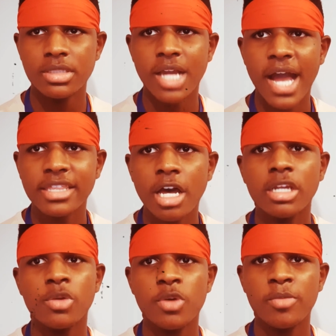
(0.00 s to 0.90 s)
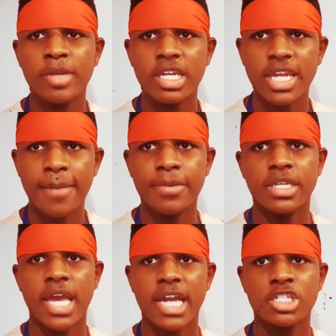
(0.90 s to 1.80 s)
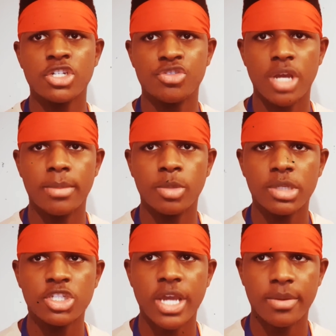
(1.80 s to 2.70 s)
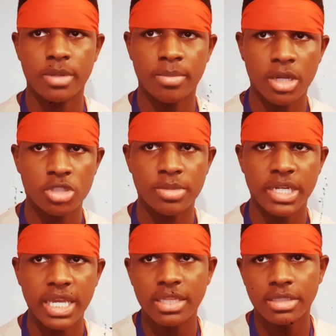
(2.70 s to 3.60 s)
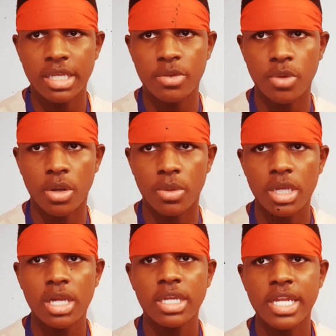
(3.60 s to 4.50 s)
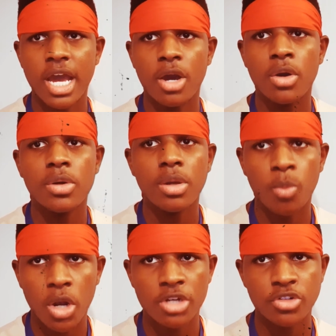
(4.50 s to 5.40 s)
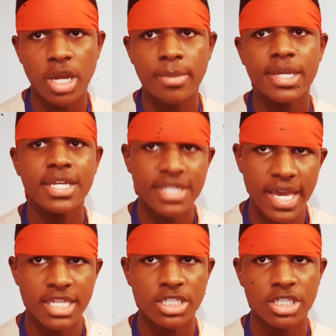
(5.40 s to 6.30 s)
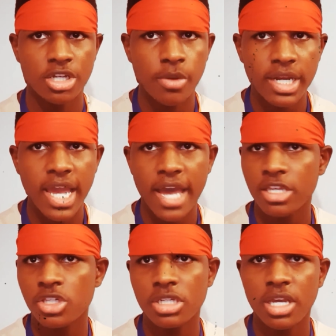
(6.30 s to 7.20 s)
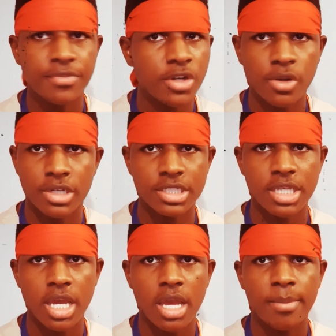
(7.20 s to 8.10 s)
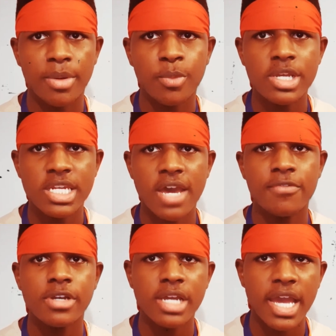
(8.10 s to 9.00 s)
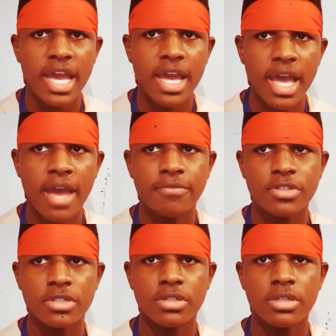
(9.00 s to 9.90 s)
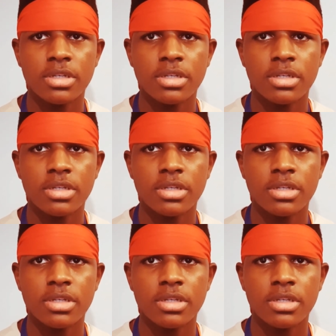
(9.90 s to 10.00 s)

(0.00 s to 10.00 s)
I thought it would be an epic action drama with Chadwick Boseman in the lead role. Now, war drama, yes. Gritty action, of course. But we never, after